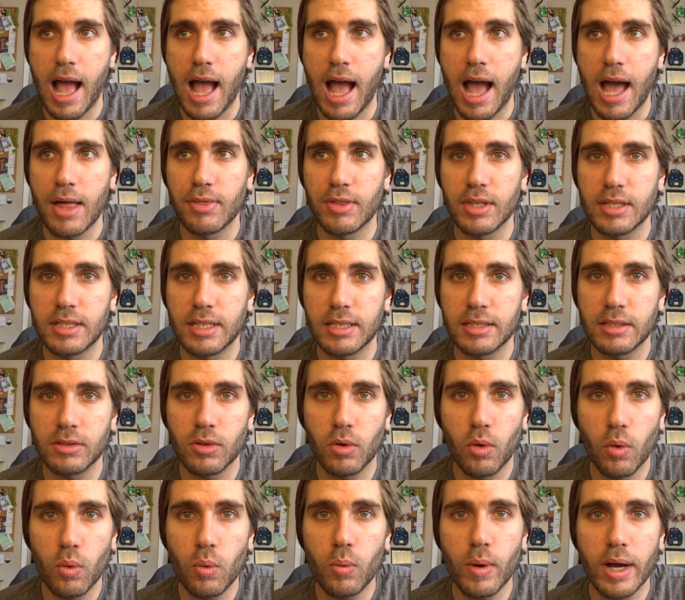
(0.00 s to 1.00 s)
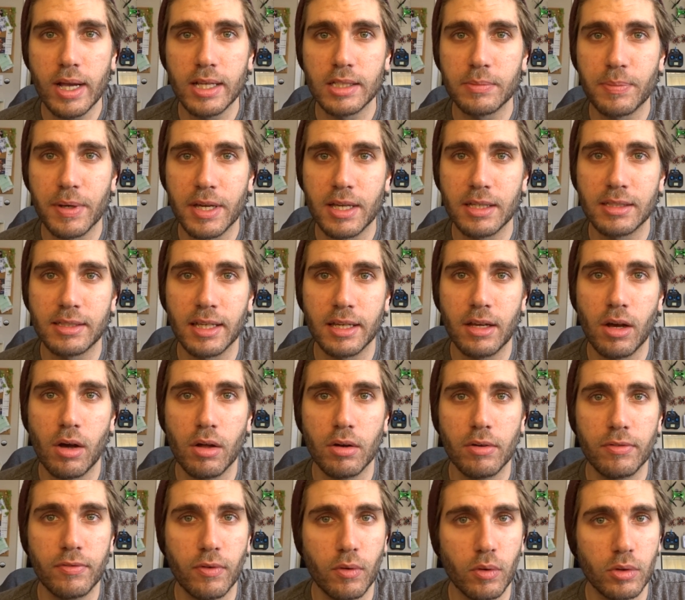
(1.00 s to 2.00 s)
And this isn't always because they
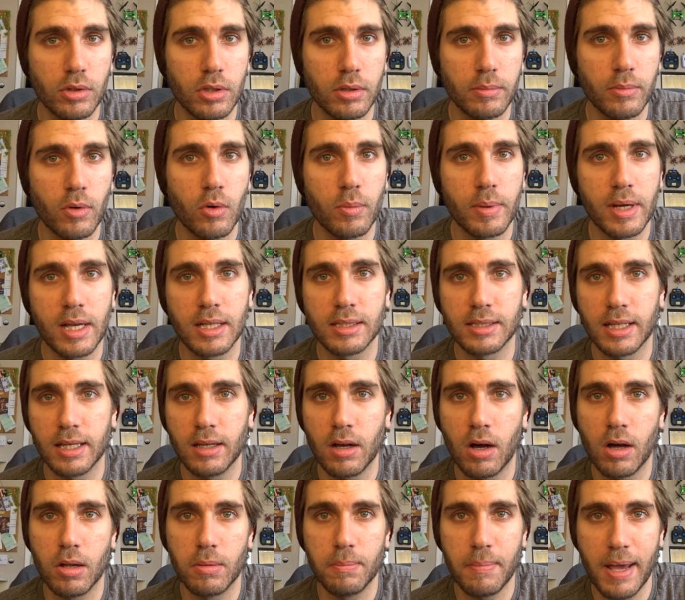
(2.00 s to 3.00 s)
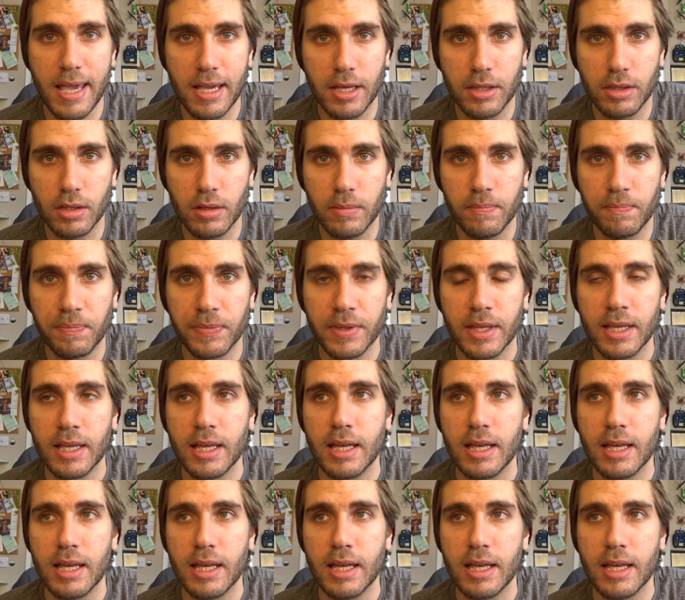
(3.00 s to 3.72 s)
can't afford them or because they can't make them.